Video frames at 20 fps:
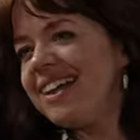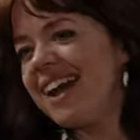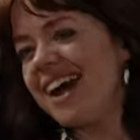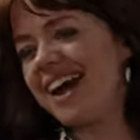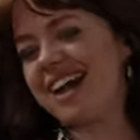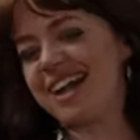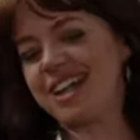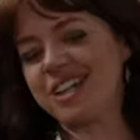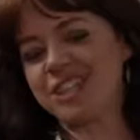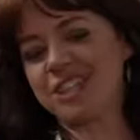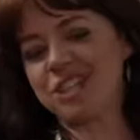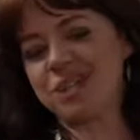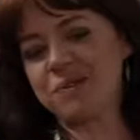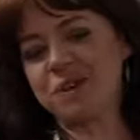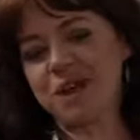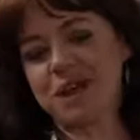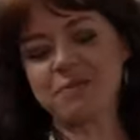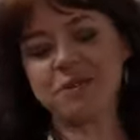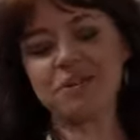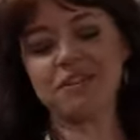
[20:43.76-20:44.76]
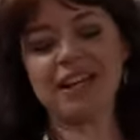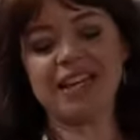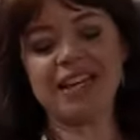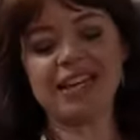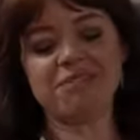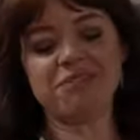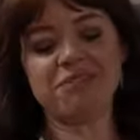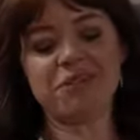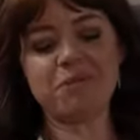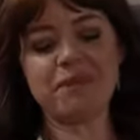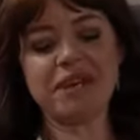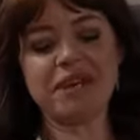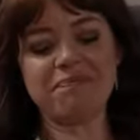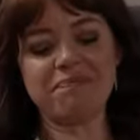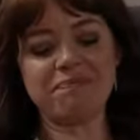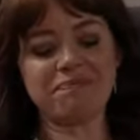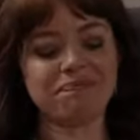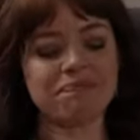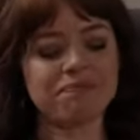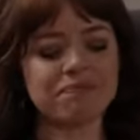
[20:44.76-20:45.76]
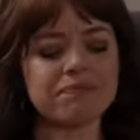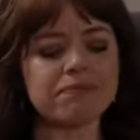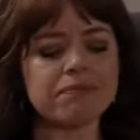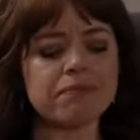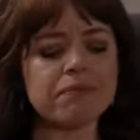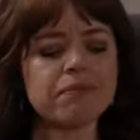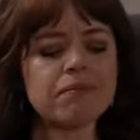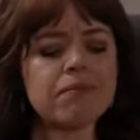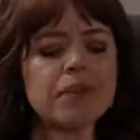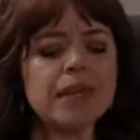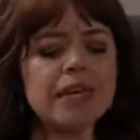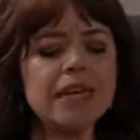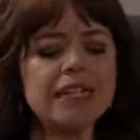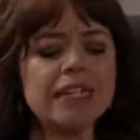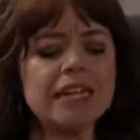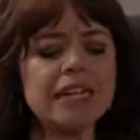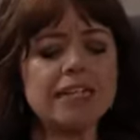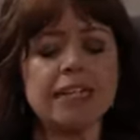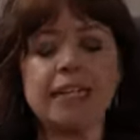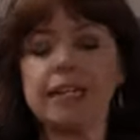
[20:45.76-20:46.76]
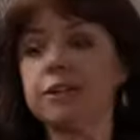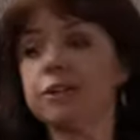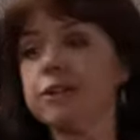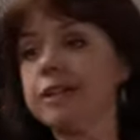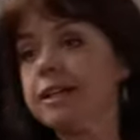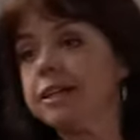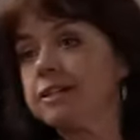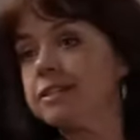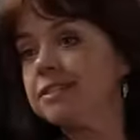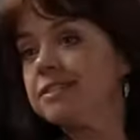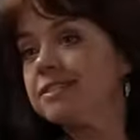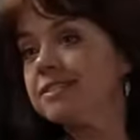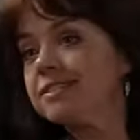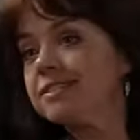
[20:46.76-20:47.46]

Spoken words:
Nah, do you know what? I'm all right here for a bit. I had a headache earlier.